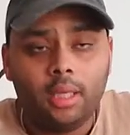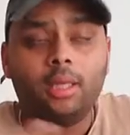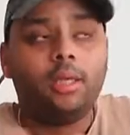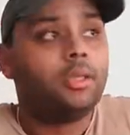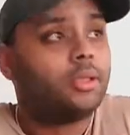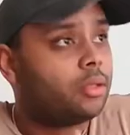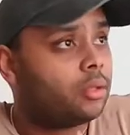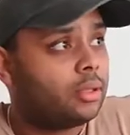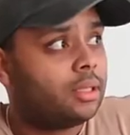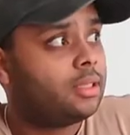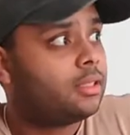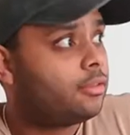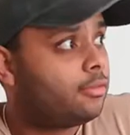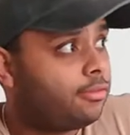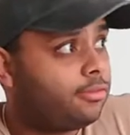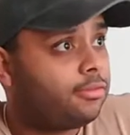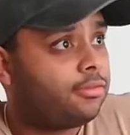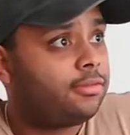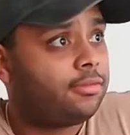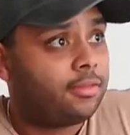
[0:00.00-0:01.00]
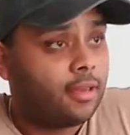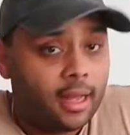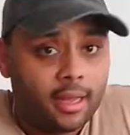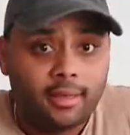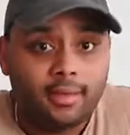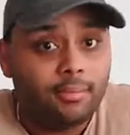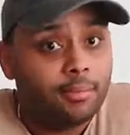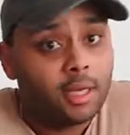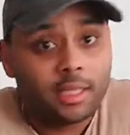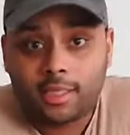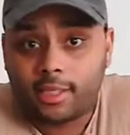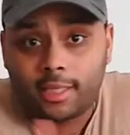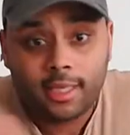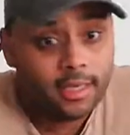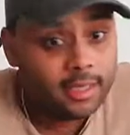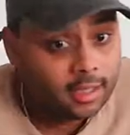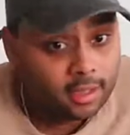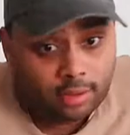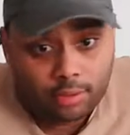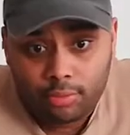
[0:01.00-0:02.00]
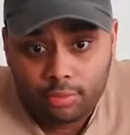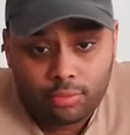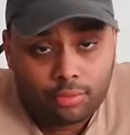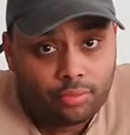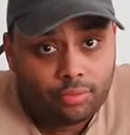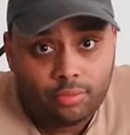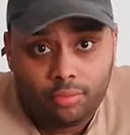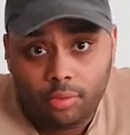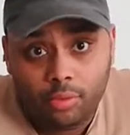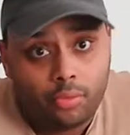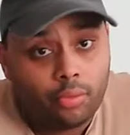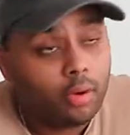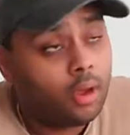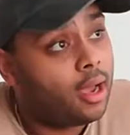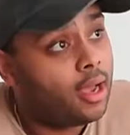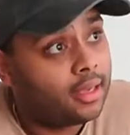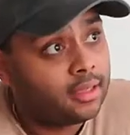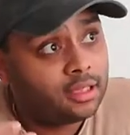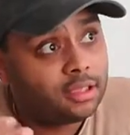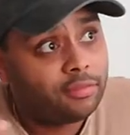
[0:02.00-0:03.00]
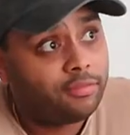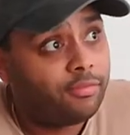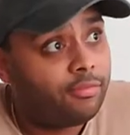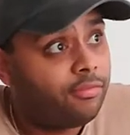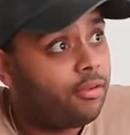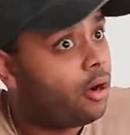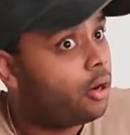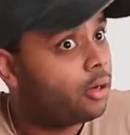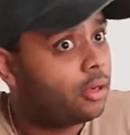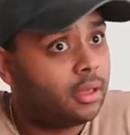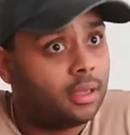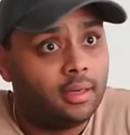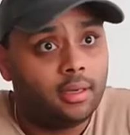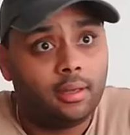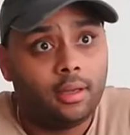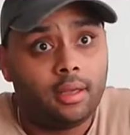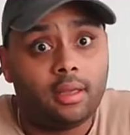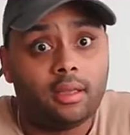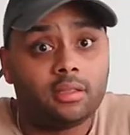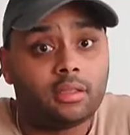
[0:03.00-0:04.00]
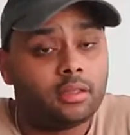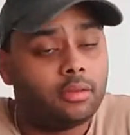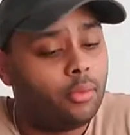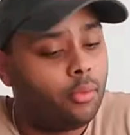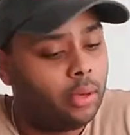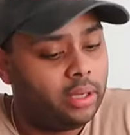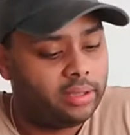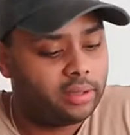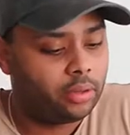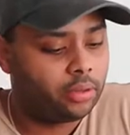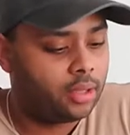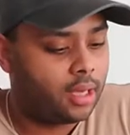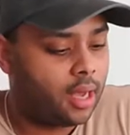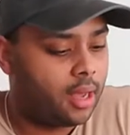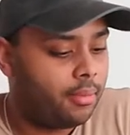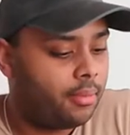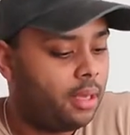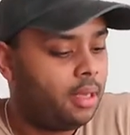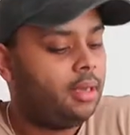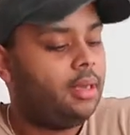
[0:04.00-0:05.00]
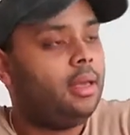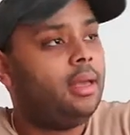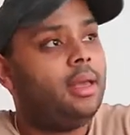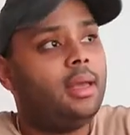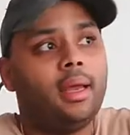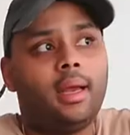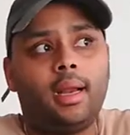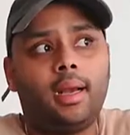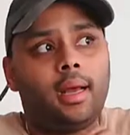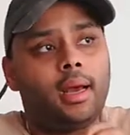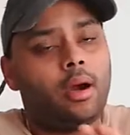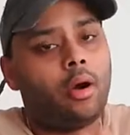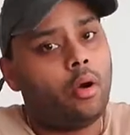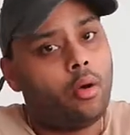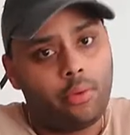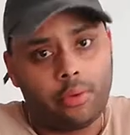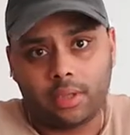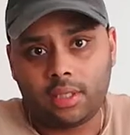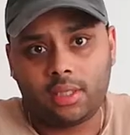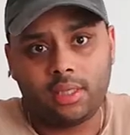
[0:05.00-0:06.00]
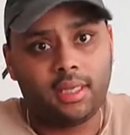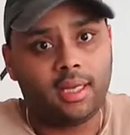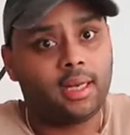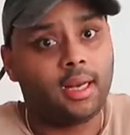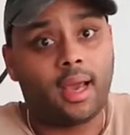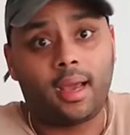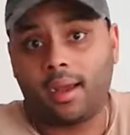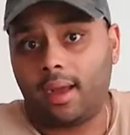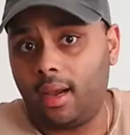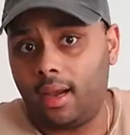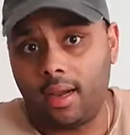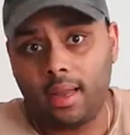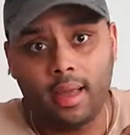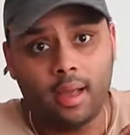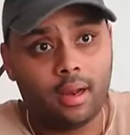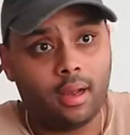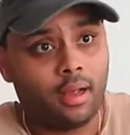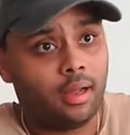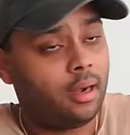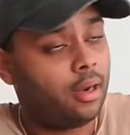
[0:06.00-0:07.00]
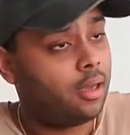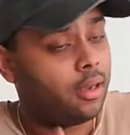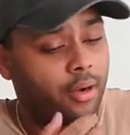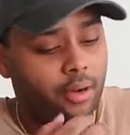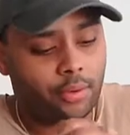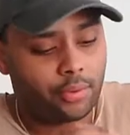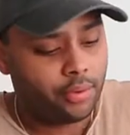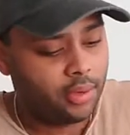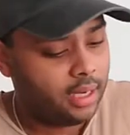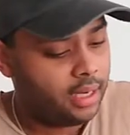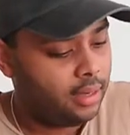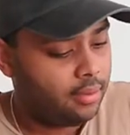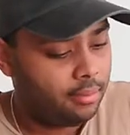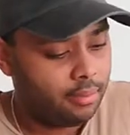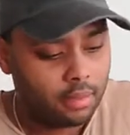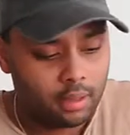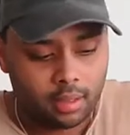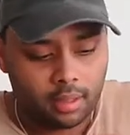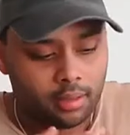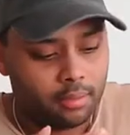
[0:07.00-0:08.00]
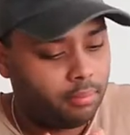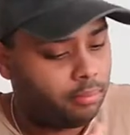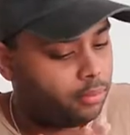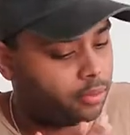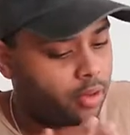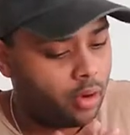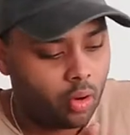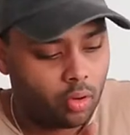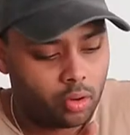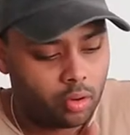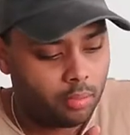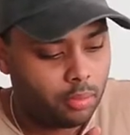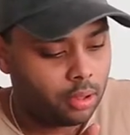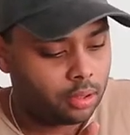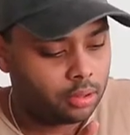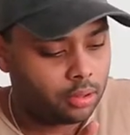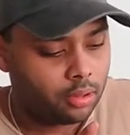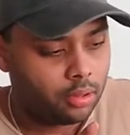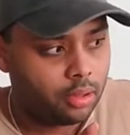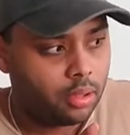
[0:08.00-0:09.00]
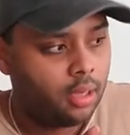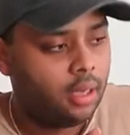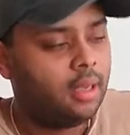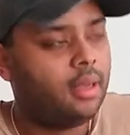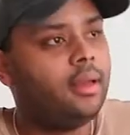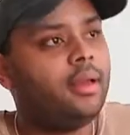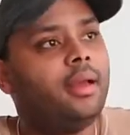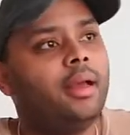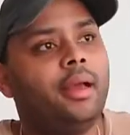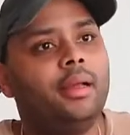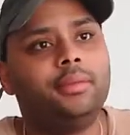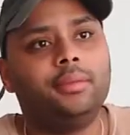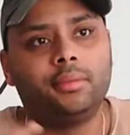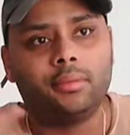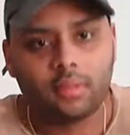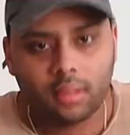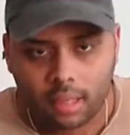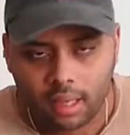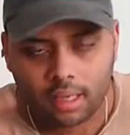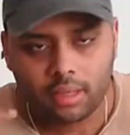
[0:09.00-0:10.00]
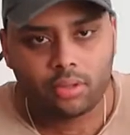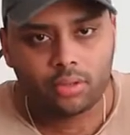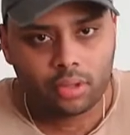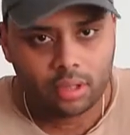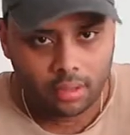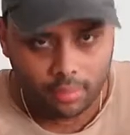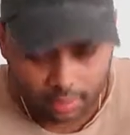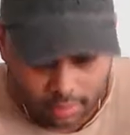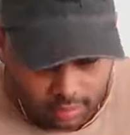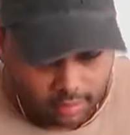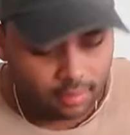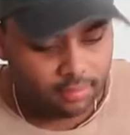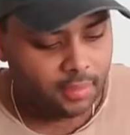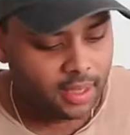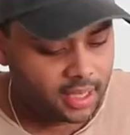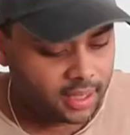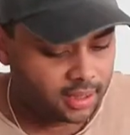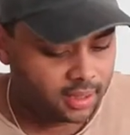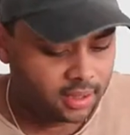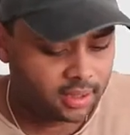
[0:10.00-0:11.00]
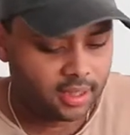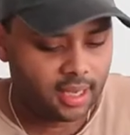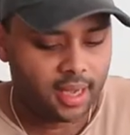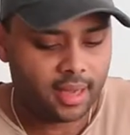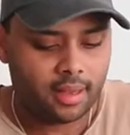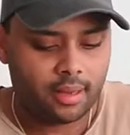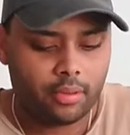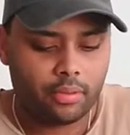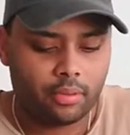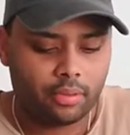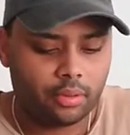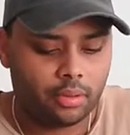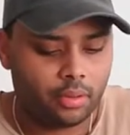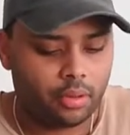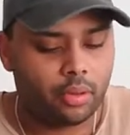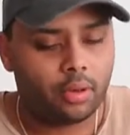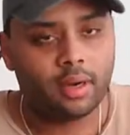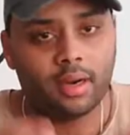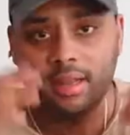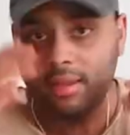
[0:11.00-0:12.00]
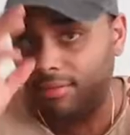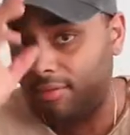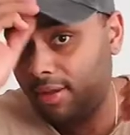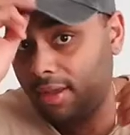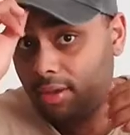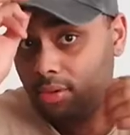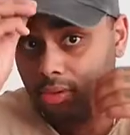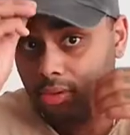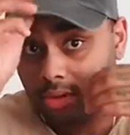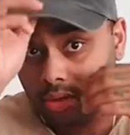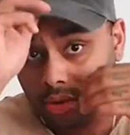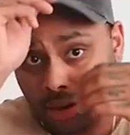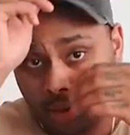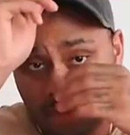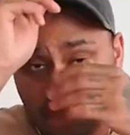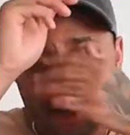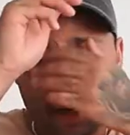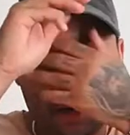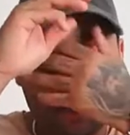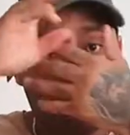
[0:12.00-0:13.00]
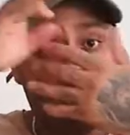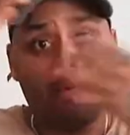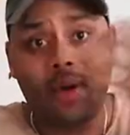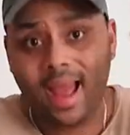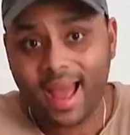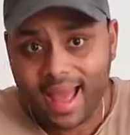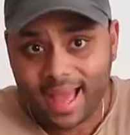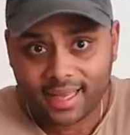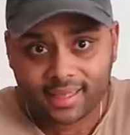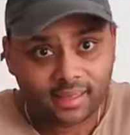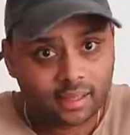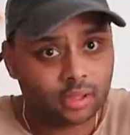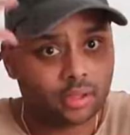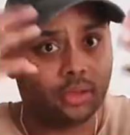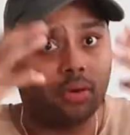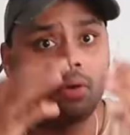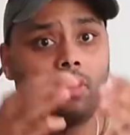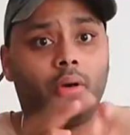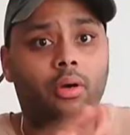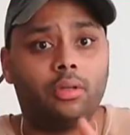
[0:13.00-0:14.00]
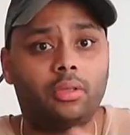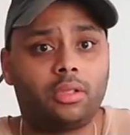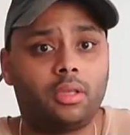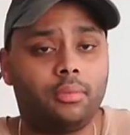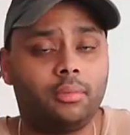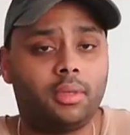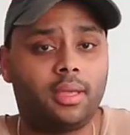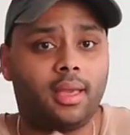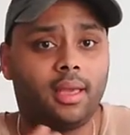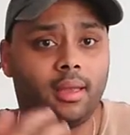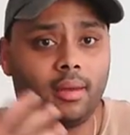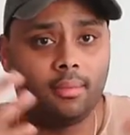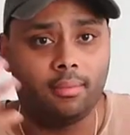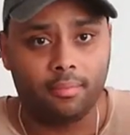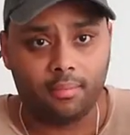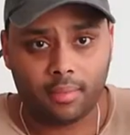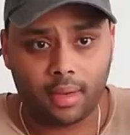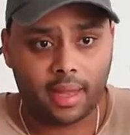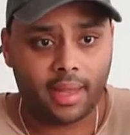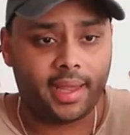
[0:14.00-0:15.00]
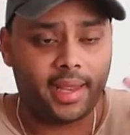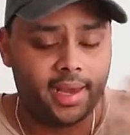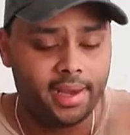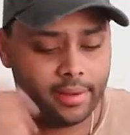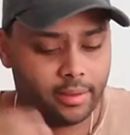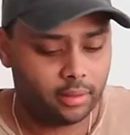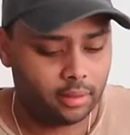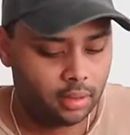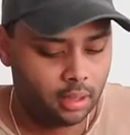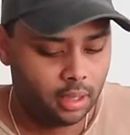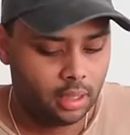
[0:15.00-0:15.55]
so it's, and my skin is dry as fuck in the winter time, and I always need like a lot of cream and cocoa butter, and I usually make it stay on, or if I use some kind of wax or something in my hair,